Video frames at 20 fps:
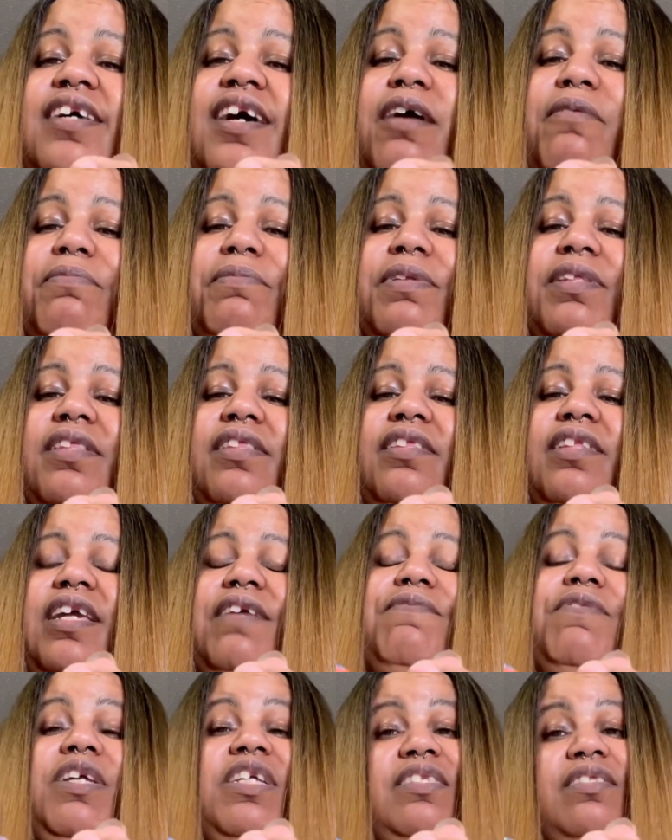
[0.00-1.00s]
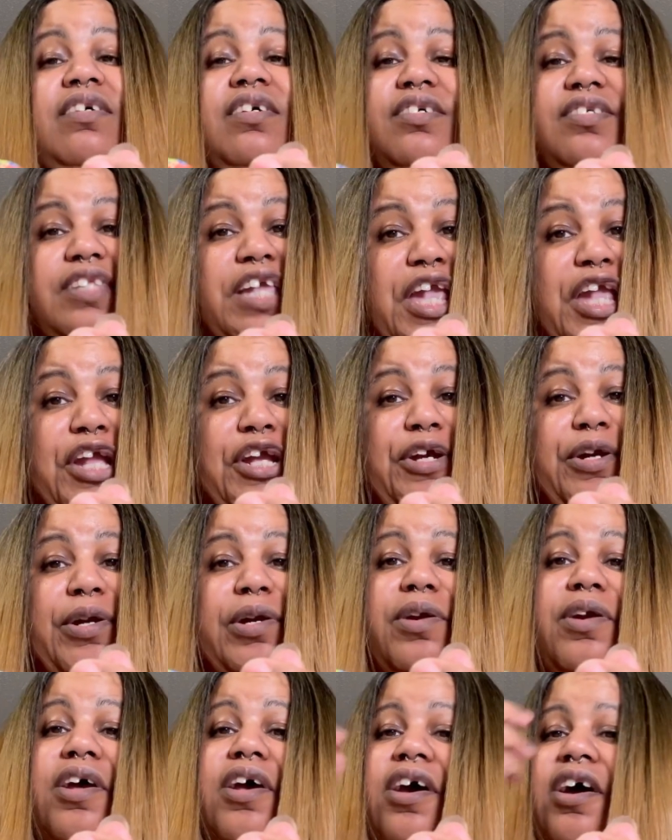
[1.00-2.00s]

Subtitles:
I'm going to leave these hooks here